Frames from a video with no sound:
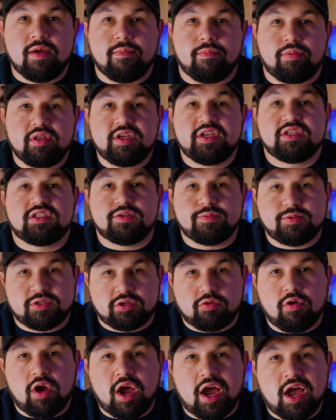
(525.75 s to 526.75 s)
Please
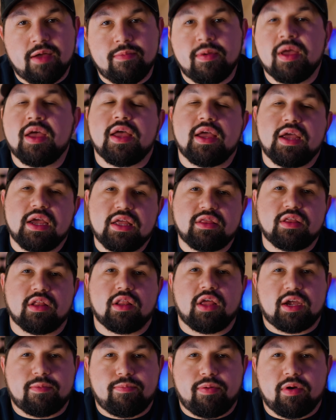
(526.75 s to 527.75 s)
subscribe, hit the
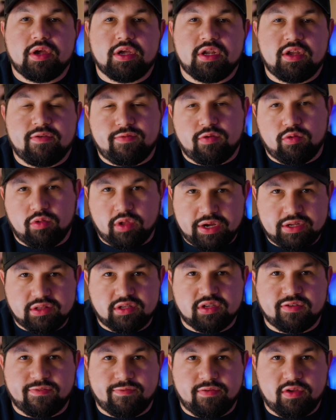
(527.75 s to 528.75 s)
like button if you like
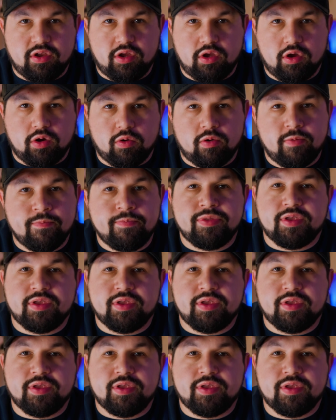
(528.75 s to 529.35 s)
this video,